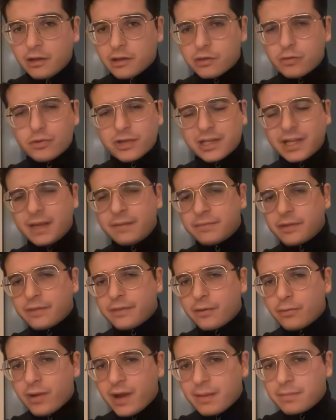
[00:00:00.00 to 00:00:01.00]
So you claim that
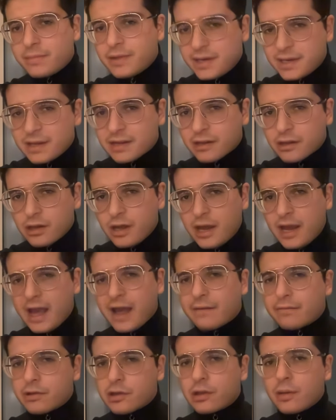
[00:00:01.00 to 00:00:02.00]
the rabbinics
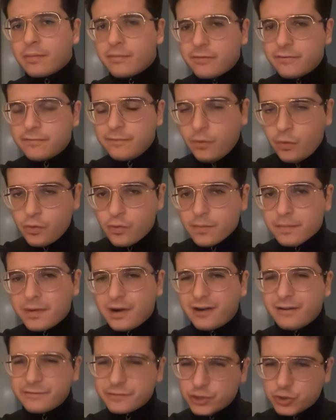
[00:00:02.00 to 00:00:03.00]
have some
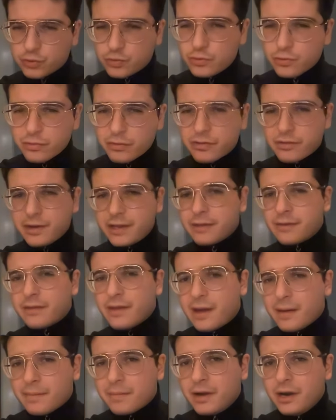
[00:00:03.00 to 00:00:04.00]
form of truth in
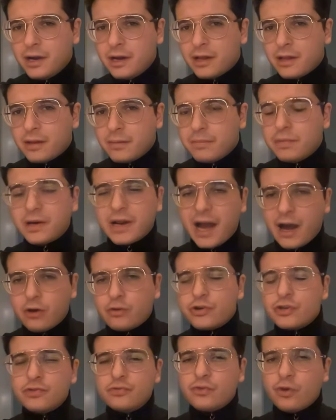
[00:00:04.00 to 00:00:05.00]
them. But
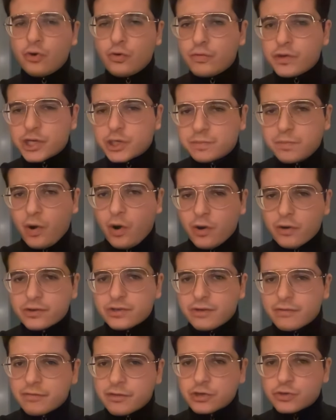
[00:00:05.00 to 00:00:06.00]
how do you know which
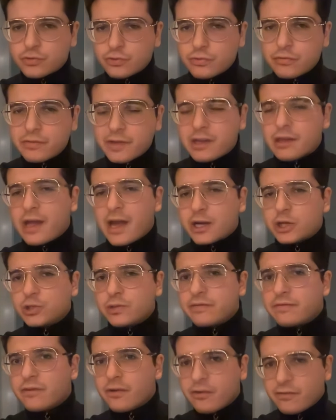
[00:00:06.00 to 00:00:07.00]
part of the truth is
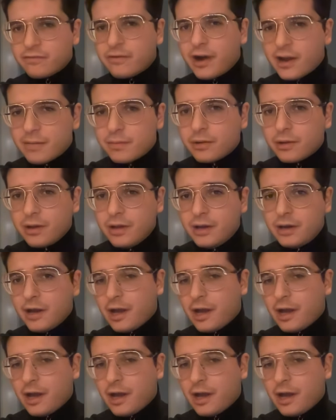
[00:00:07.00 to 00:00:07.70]
actually verifiable?